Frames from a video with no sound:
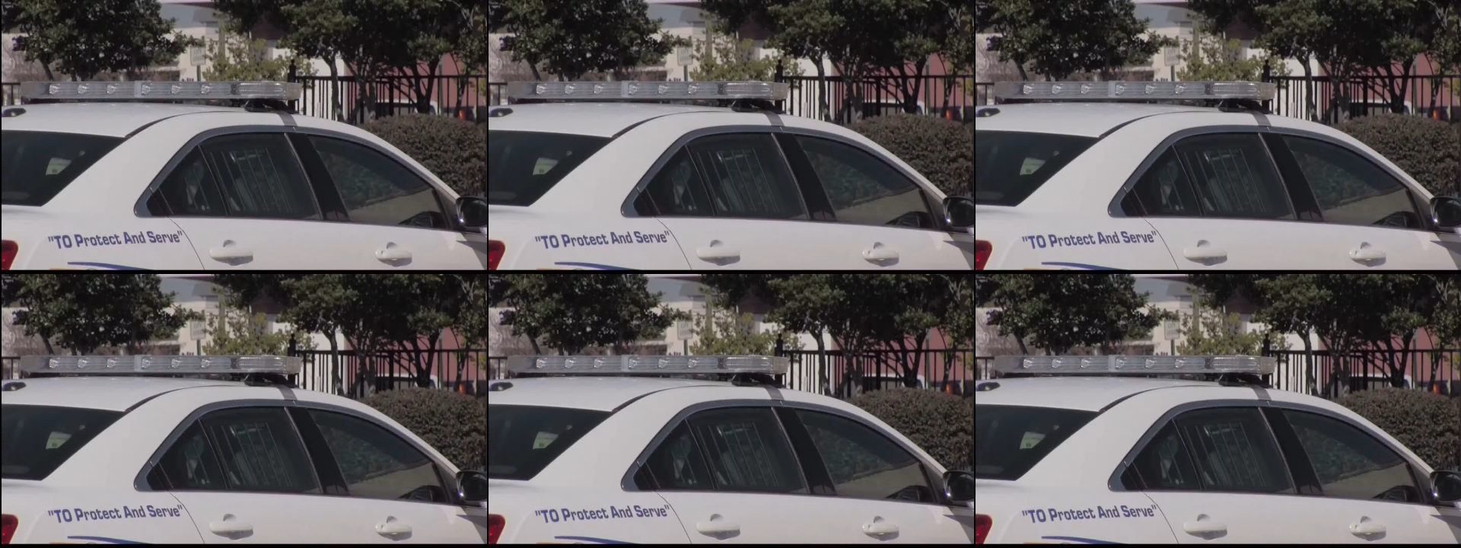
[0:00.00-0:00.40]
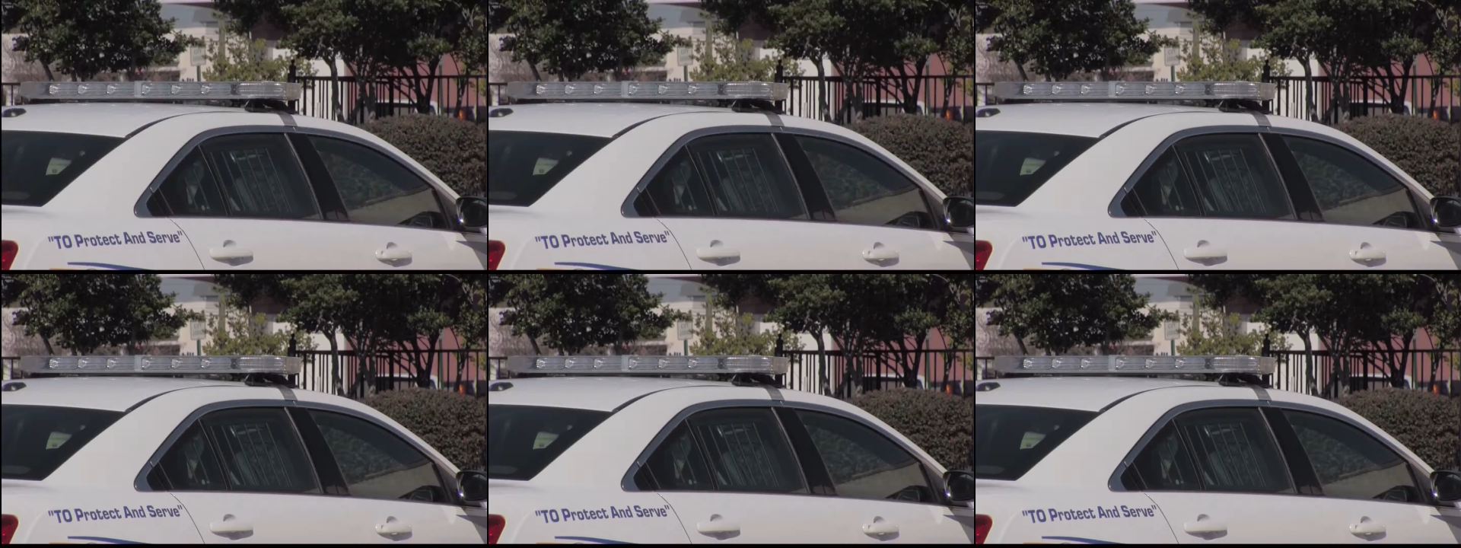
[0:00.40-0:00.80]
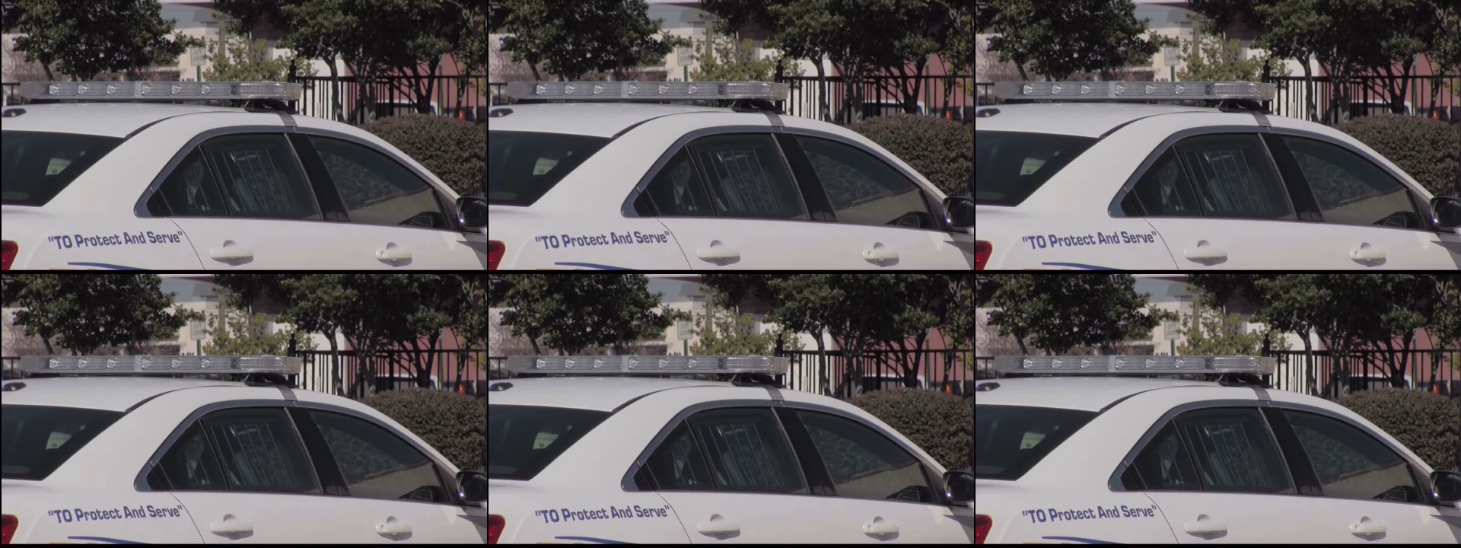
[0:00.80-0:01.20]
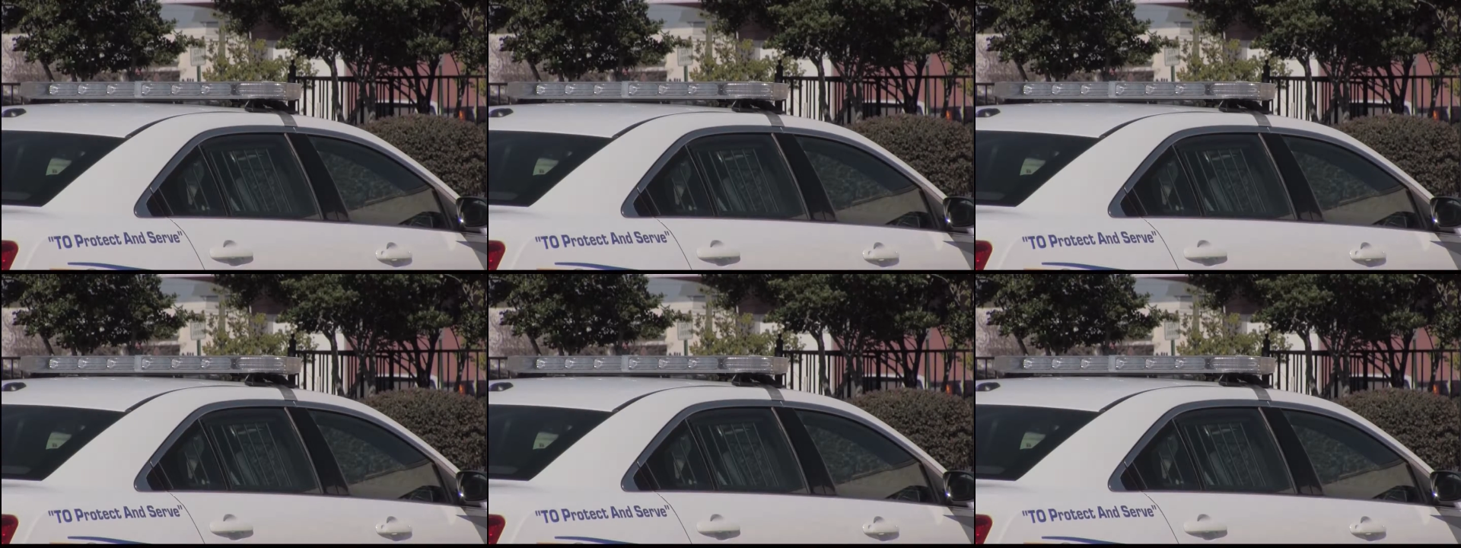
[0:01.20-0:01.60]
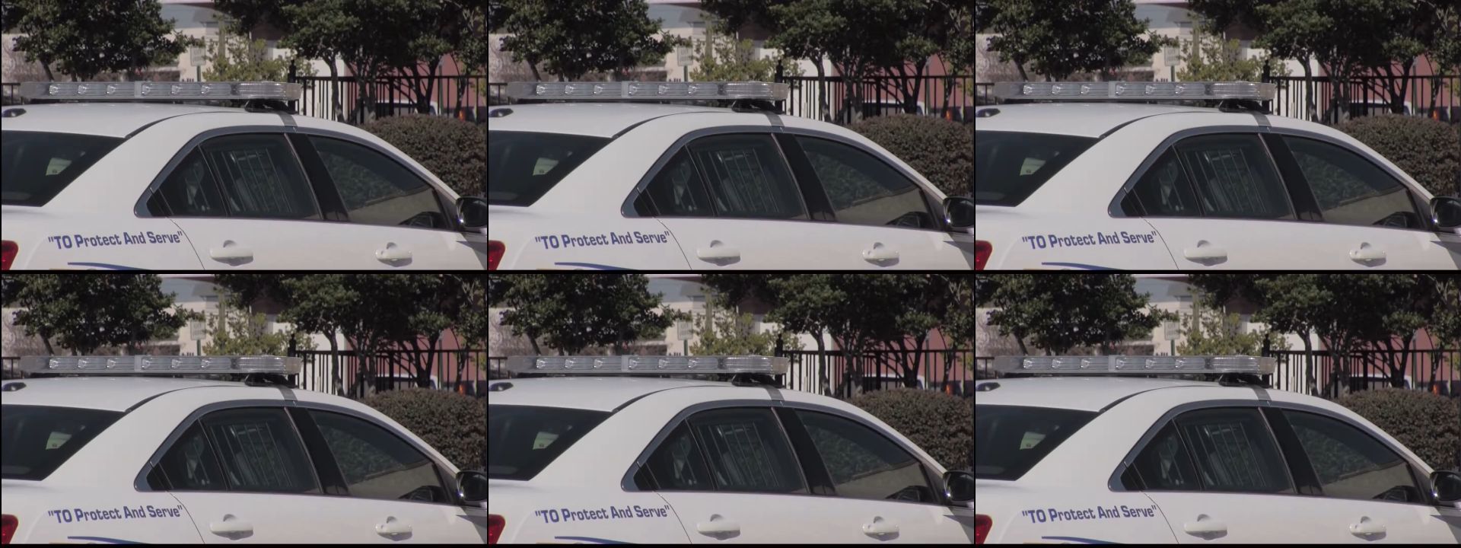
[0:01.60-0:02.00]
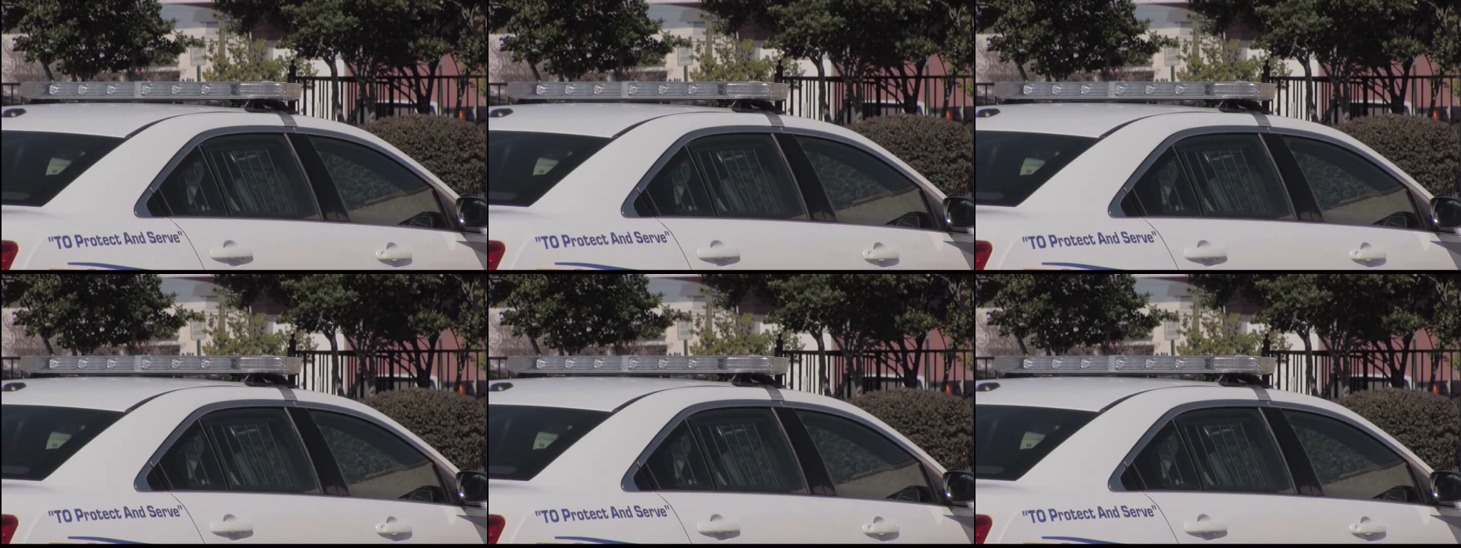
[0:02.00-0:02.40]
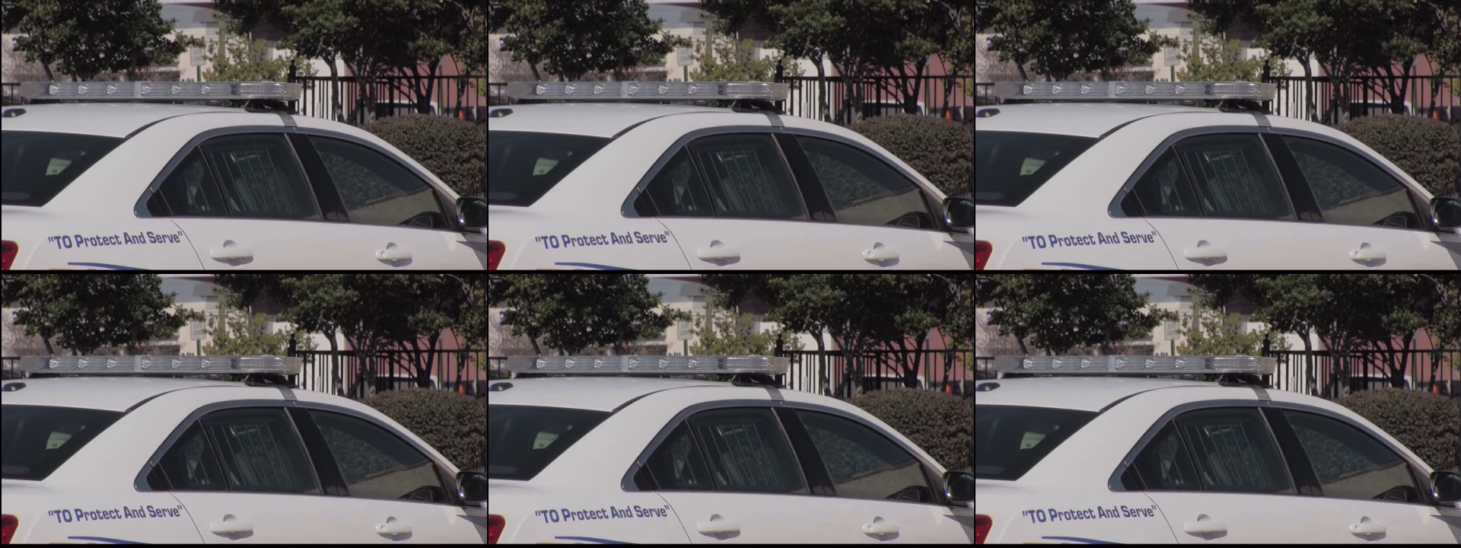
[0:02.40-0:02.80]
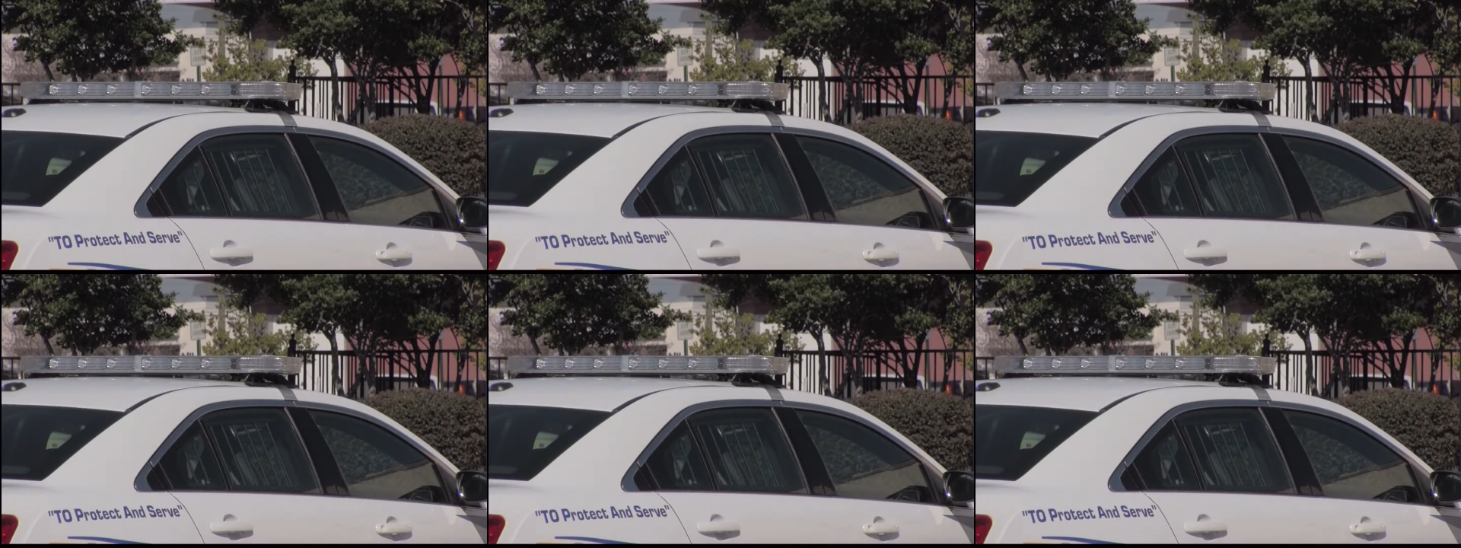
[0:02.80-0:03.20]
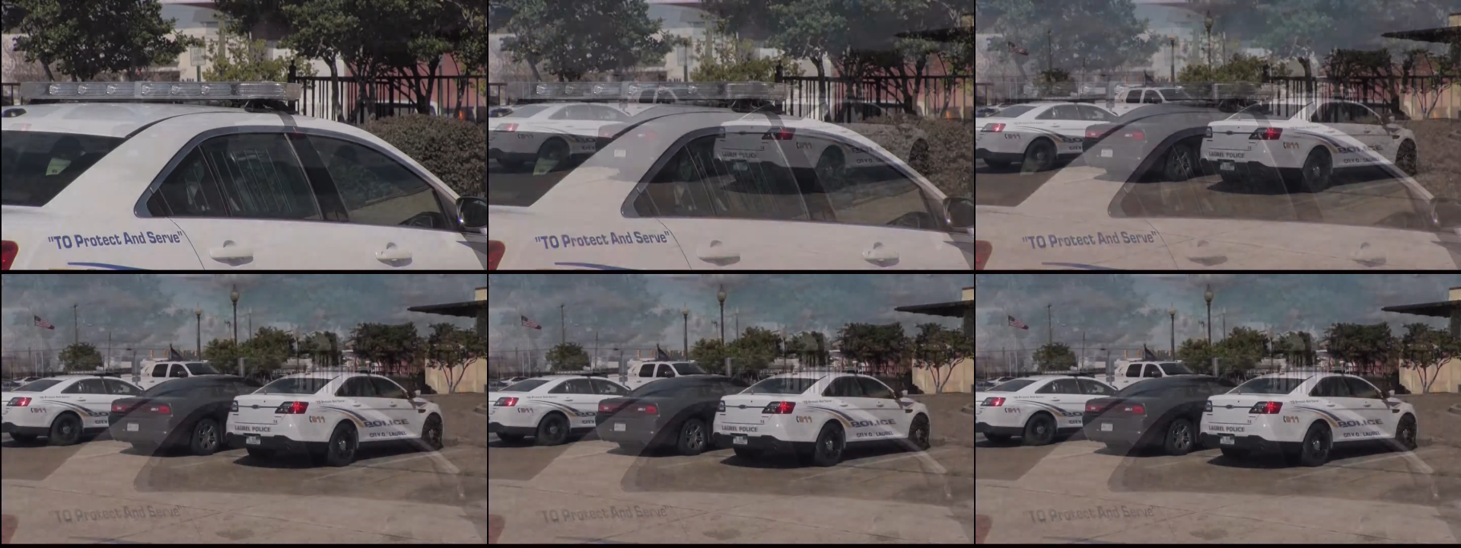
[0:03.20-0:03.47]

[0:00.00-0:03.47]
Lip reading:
(no speaker visible)